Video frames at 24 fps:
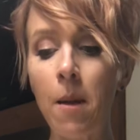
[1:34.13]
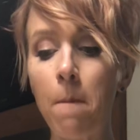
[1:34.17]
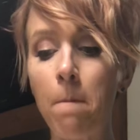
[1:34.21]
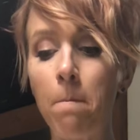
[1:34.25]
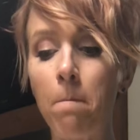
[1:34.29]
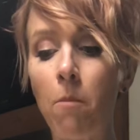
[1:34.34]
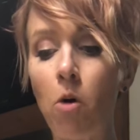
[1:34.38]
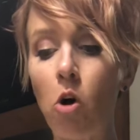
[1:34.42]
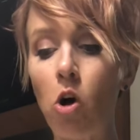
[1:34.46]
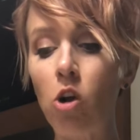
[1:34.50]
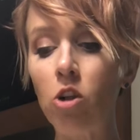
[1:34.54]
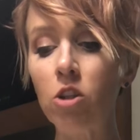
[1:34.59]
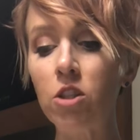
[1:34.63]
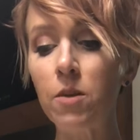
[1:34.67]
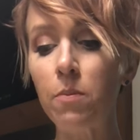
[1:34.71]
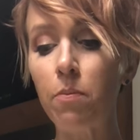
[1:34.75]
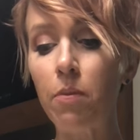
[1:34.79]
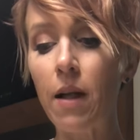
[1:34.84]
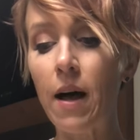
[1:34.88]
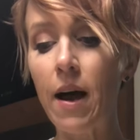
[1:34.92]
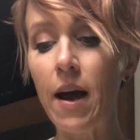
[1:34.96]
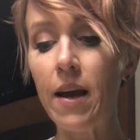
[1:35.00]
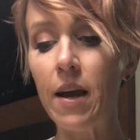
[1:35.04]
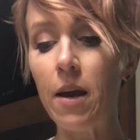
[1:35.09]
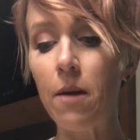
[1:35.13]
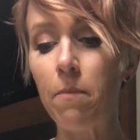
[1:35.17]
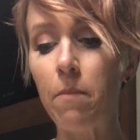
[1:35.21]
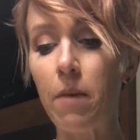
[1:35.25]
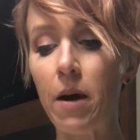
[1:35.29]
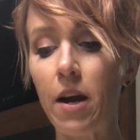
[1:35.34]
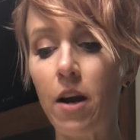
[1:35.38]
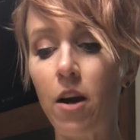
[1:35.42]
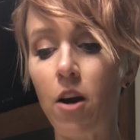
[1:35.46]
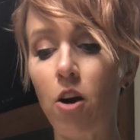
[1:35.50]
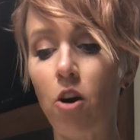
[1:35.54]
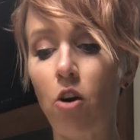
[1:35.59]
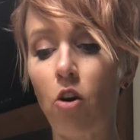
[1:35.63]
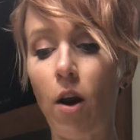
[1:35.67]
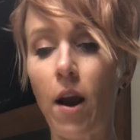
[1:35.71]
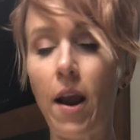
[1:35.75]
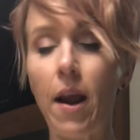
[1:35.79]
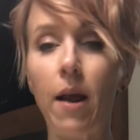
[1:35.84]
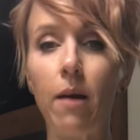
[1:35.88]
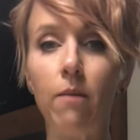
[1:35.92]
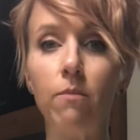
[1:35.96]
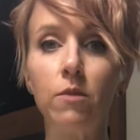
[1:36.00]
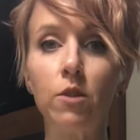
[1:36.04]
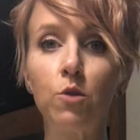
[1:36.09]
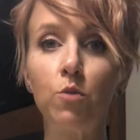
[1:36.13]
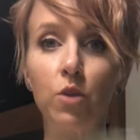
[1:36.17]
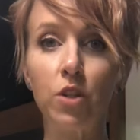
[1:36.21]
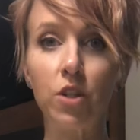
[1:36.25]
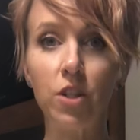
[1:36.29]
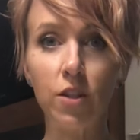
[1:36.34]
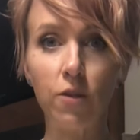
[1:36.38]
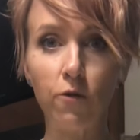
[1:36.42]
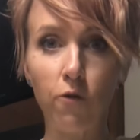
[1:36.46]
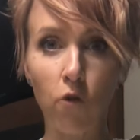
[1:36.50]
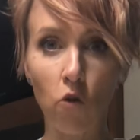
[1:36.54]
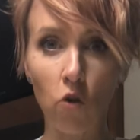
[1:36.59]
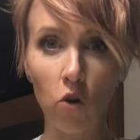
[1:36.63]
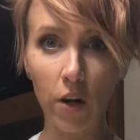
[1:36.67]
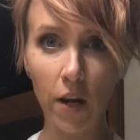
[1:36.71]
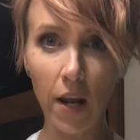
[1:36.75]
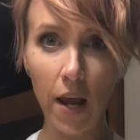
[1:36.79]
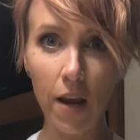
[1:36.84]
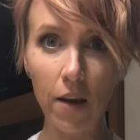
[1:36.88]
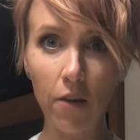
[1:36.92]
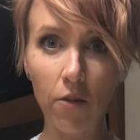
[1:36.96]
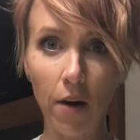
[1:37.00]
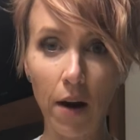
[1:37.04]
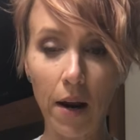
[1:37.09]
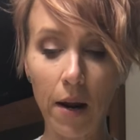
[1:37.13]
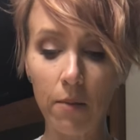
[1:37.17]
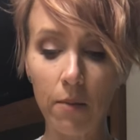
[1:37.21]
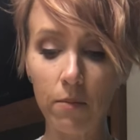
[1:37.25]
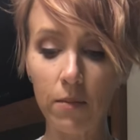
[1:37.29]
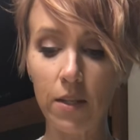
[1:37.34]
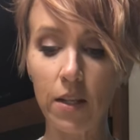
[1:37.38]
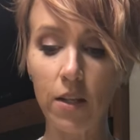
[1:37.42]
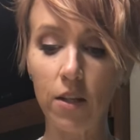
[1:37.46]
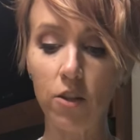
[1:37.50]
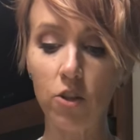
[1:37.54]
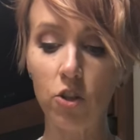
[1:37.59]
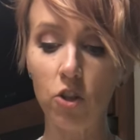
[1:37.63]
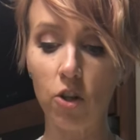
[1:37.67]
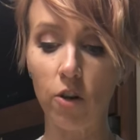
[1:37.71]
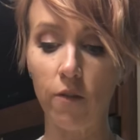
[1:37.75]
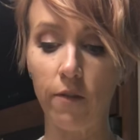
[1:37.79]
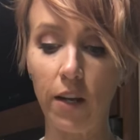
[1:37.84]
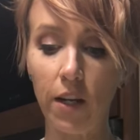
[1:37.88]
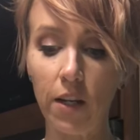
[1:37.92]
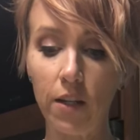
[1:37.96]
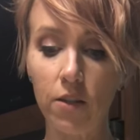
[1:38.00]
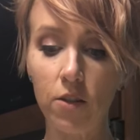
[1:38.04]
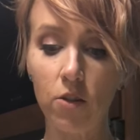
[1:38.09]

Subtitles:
multiply it by our grams, which is 48 grams in a serving.